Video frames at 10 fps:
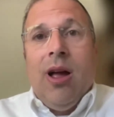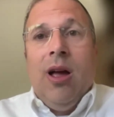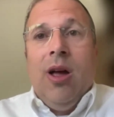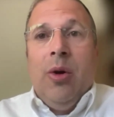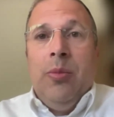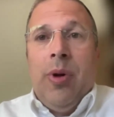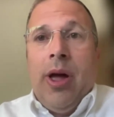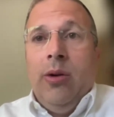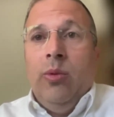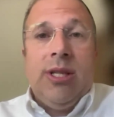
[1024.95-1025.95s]

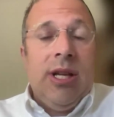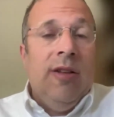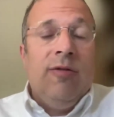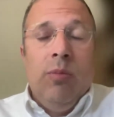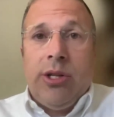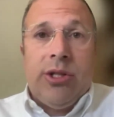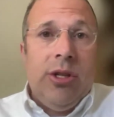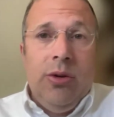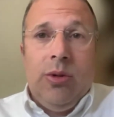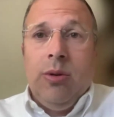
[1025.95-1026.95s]
and we still have
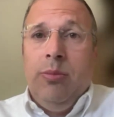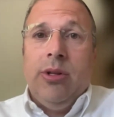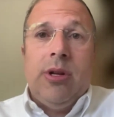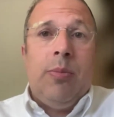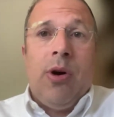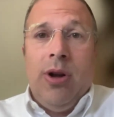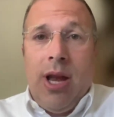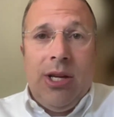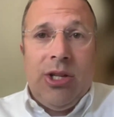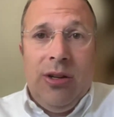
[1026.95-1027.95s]
much to do to build up our
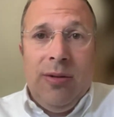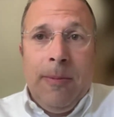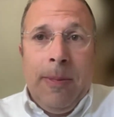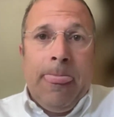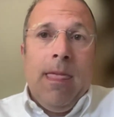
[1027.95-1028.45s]
nation,